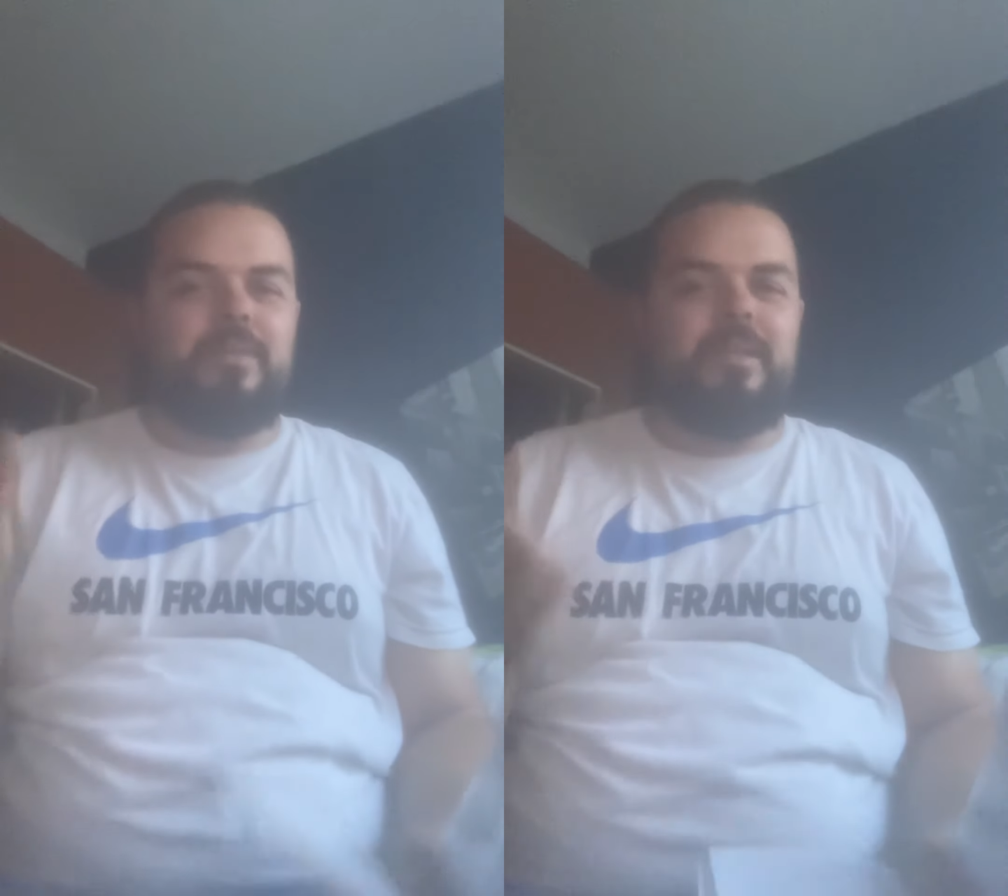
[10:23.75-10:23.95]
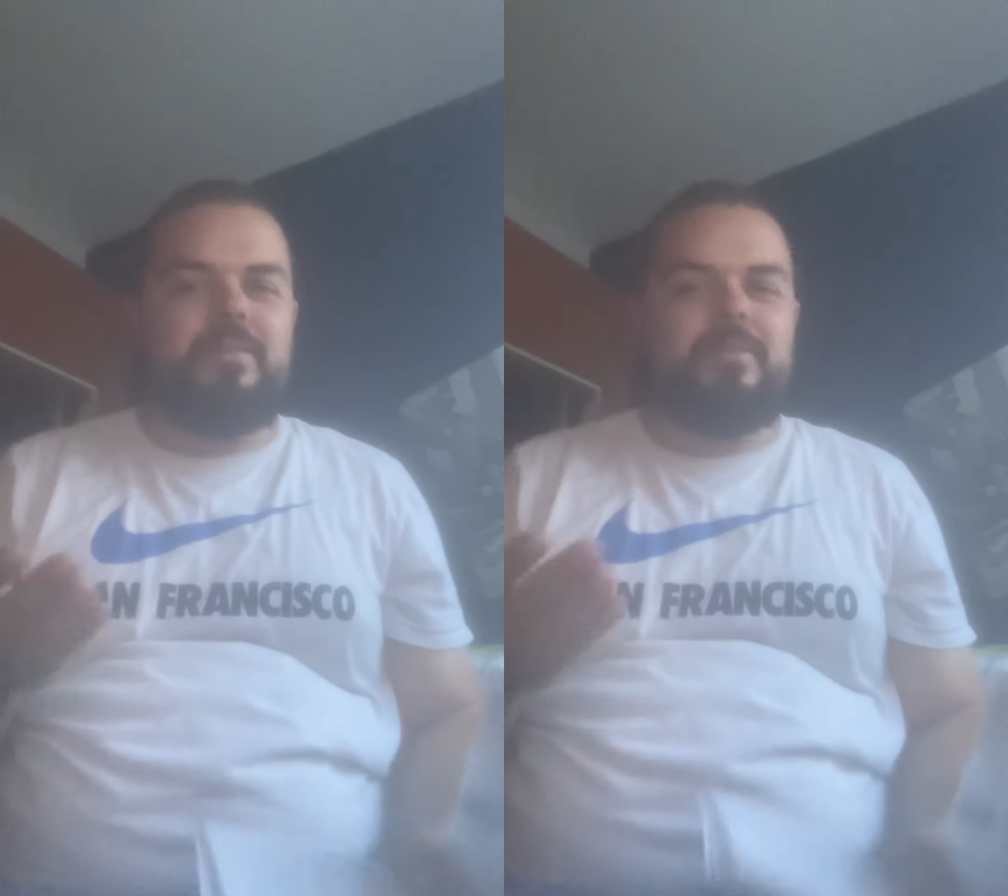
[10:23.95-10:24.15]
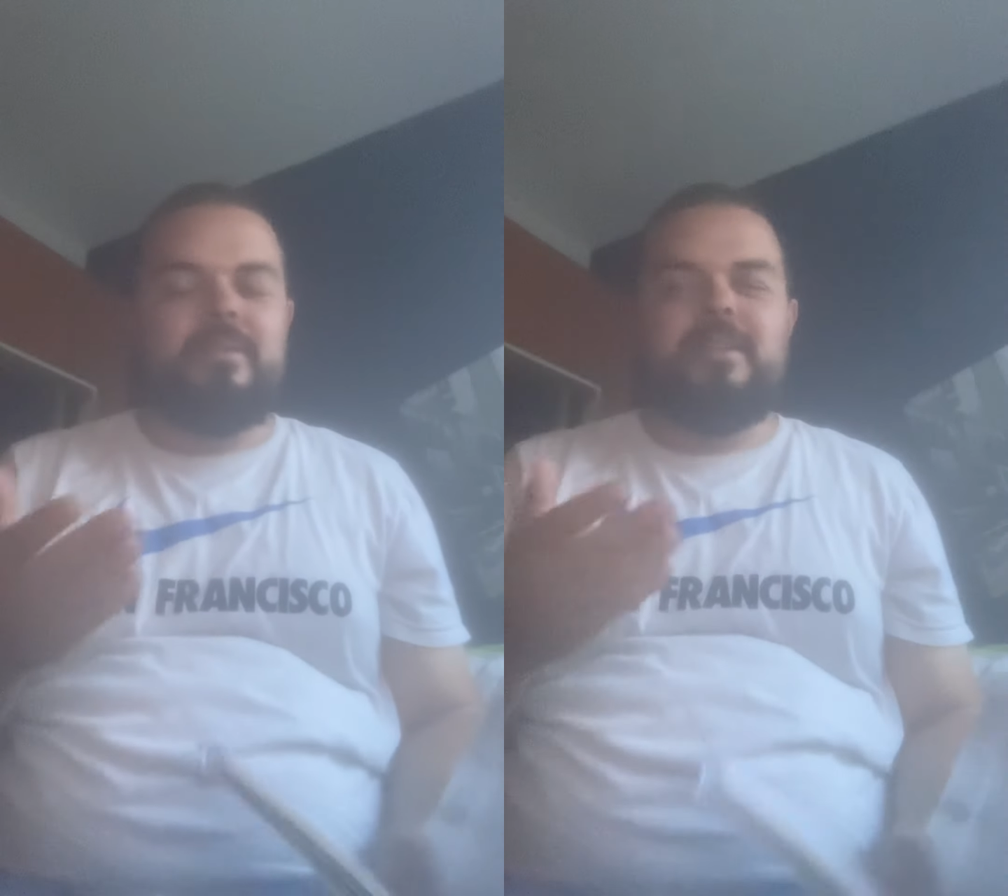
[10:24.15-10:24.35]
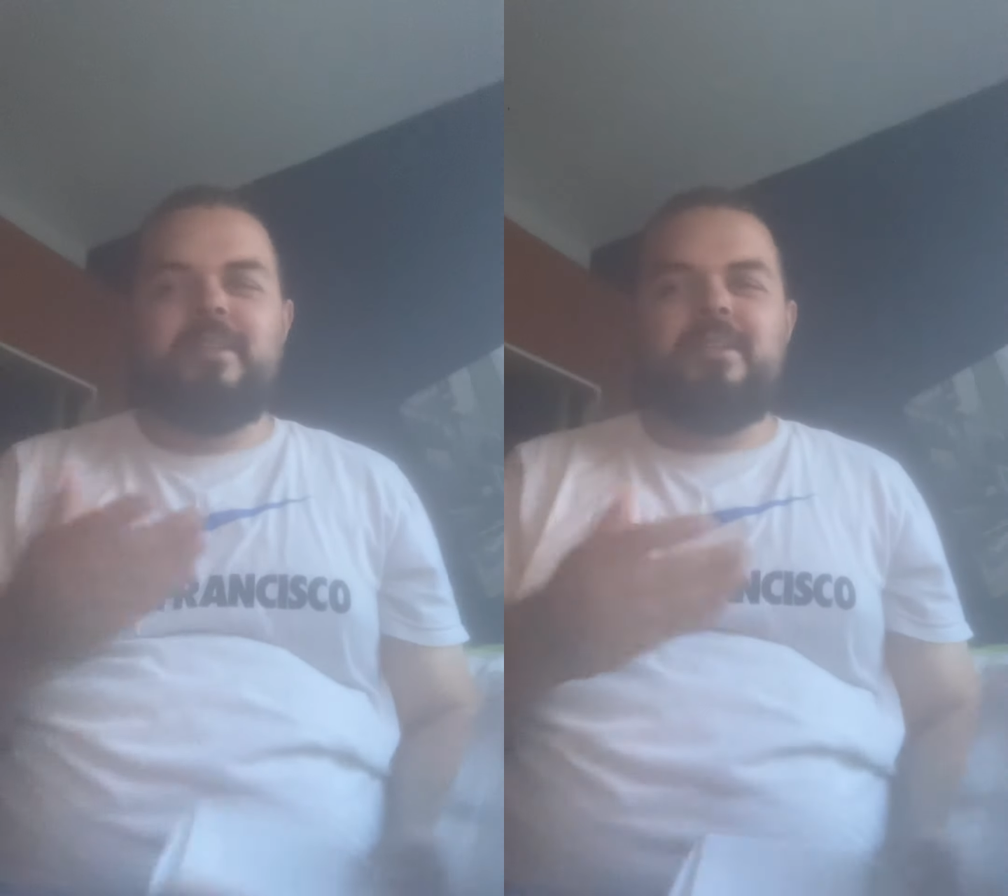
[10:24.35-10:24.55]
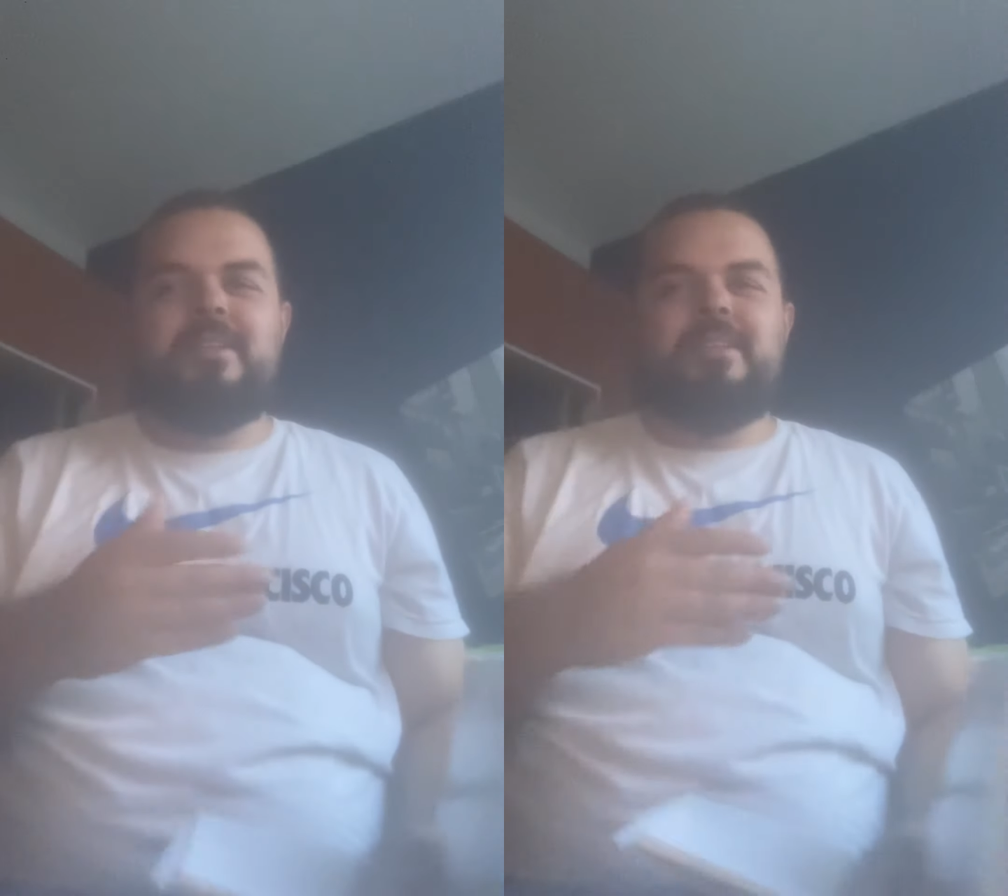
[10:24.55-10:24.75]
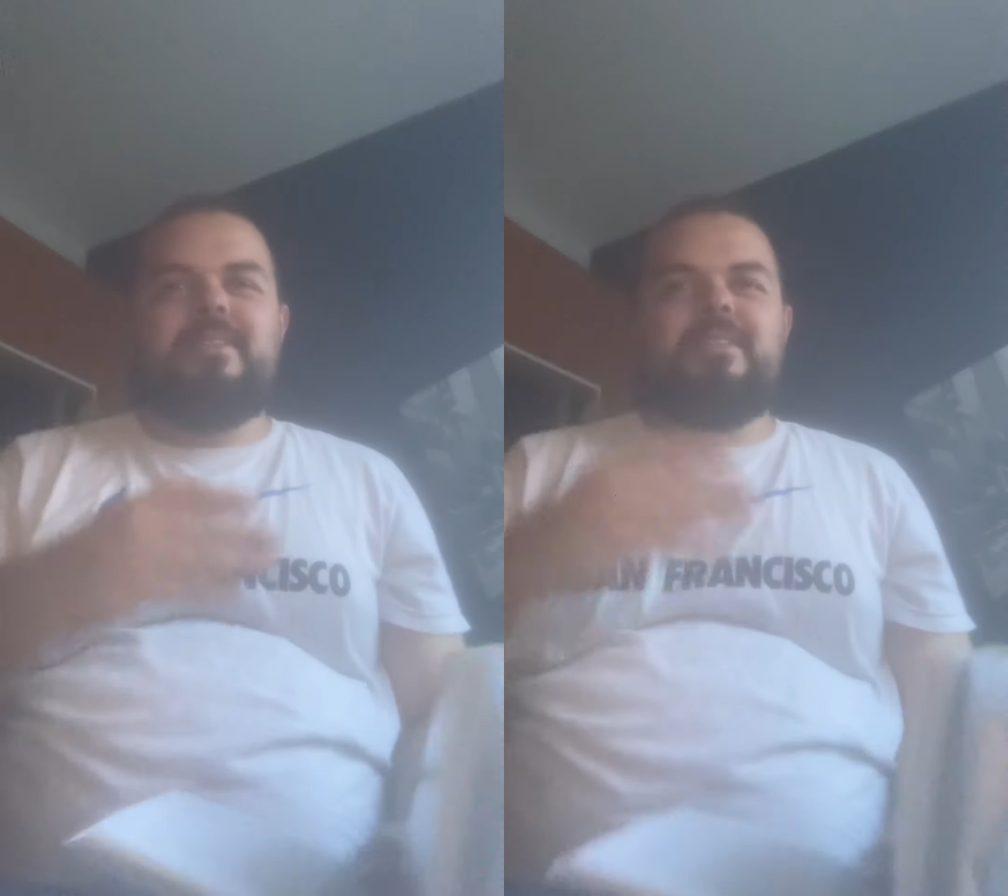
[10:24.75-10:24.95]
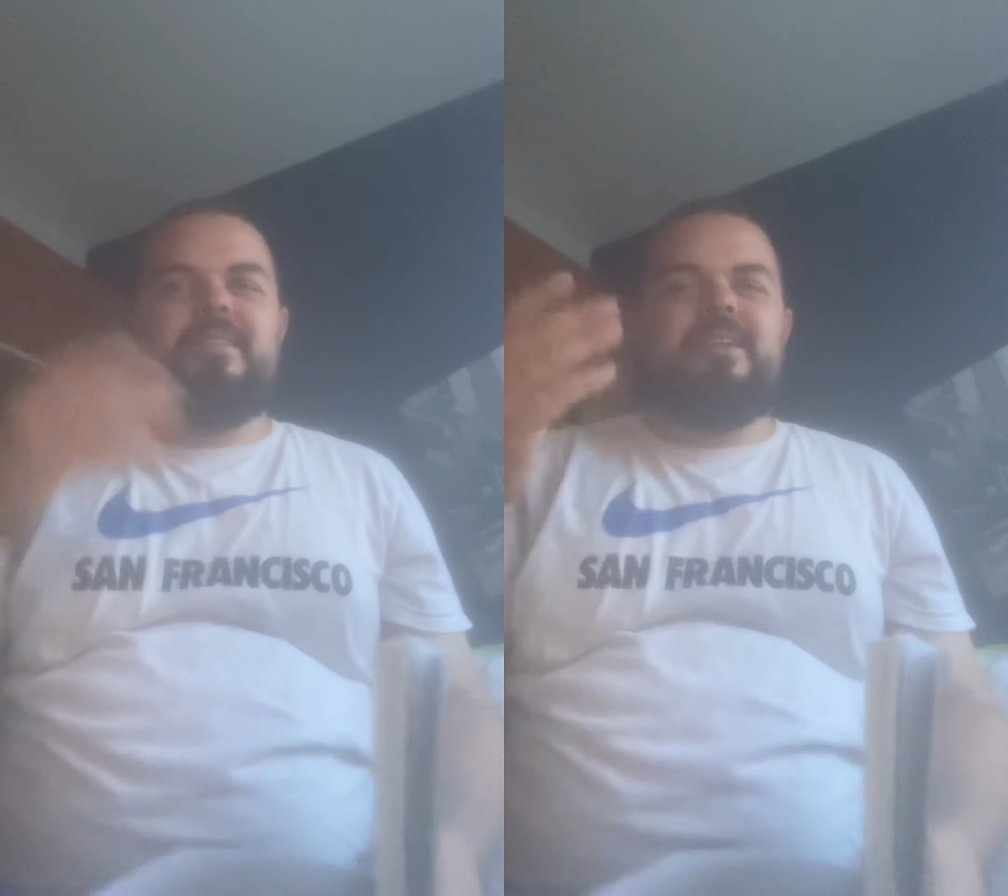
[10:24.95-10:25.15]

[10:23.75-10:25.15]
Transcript: you know. They